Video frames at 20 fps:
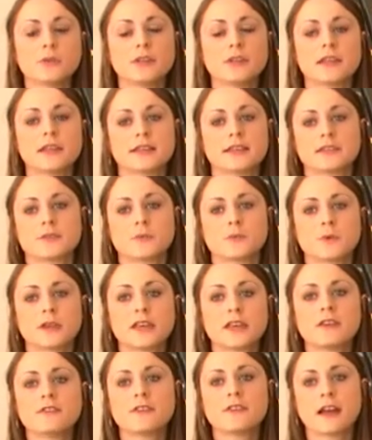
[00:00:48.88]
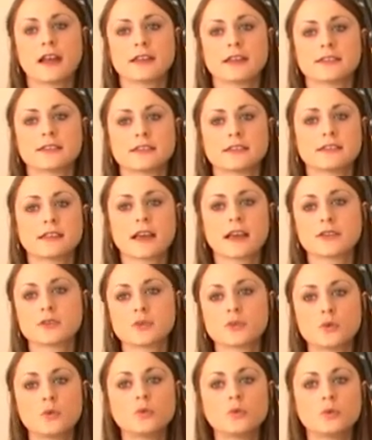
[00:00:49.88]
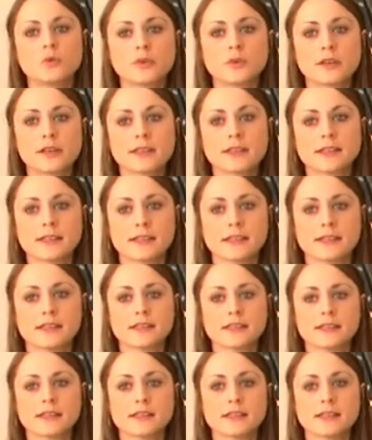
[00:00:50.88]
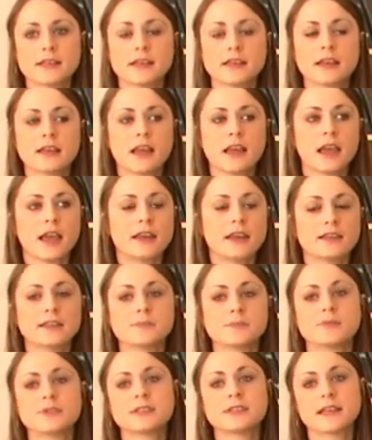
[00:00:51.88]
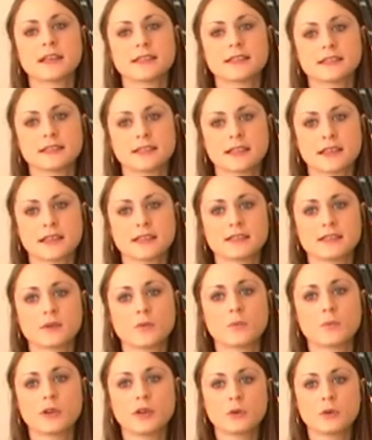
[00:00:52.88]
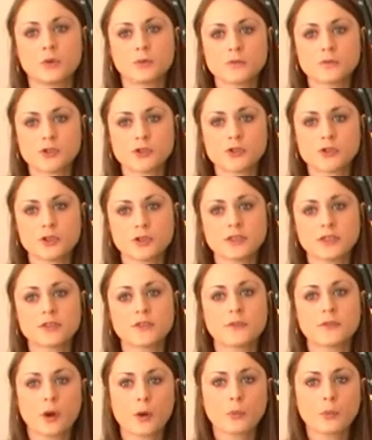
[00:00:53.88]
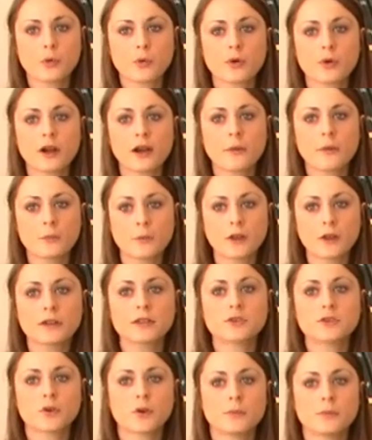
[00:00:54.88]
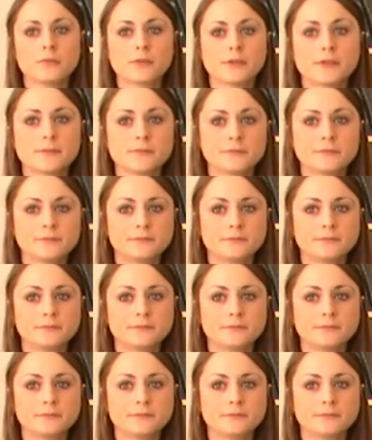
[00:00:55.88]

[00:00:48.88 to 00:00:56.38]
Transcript: Well, it is a way of acting that is goal-orientated, and it's precisely this that we hope students of our programme will adopt.